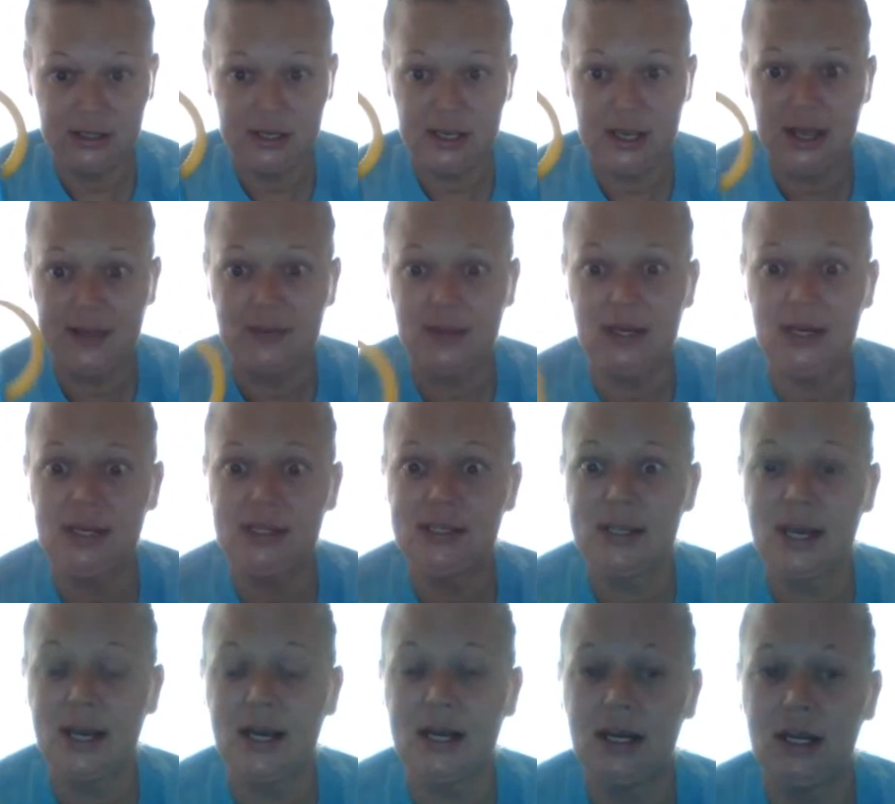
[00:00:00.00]
And then he's
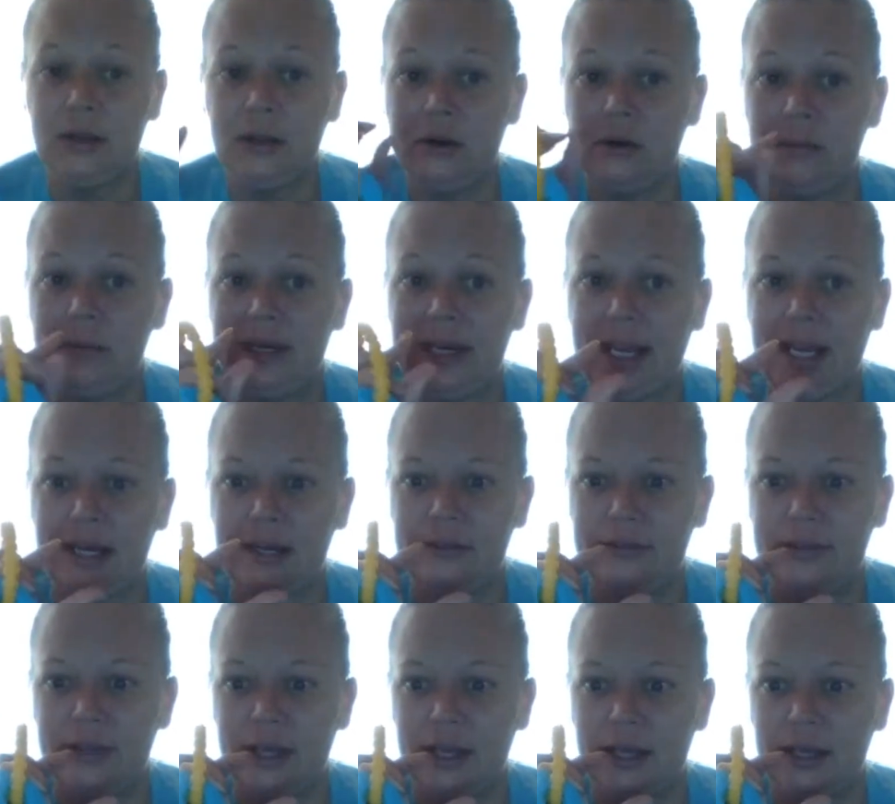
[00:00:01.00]
got a little banana
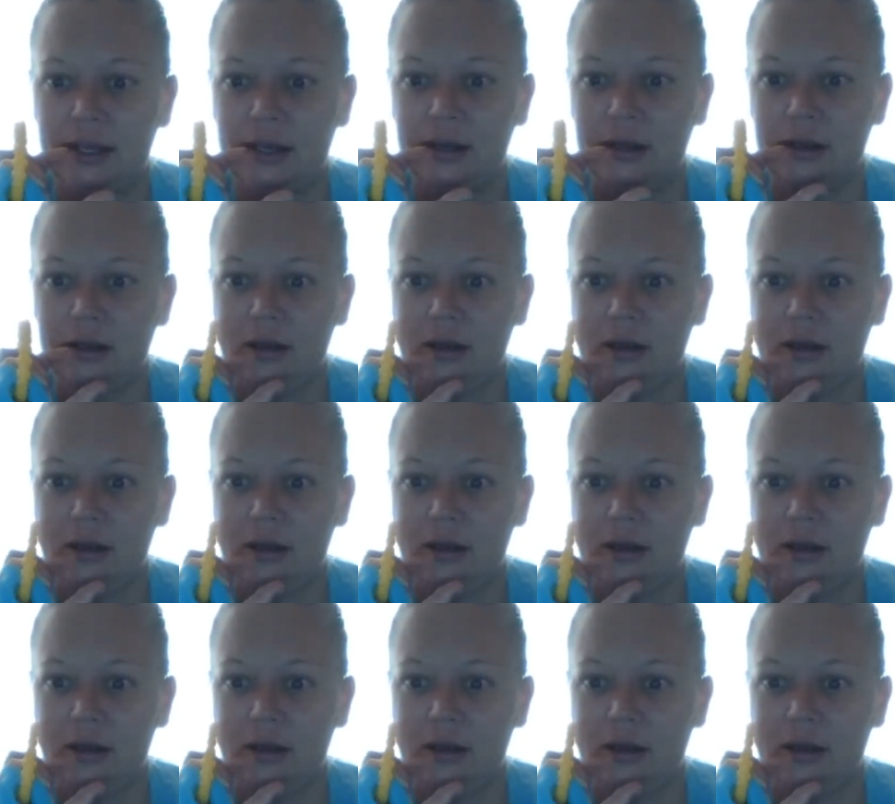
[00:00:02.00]
thing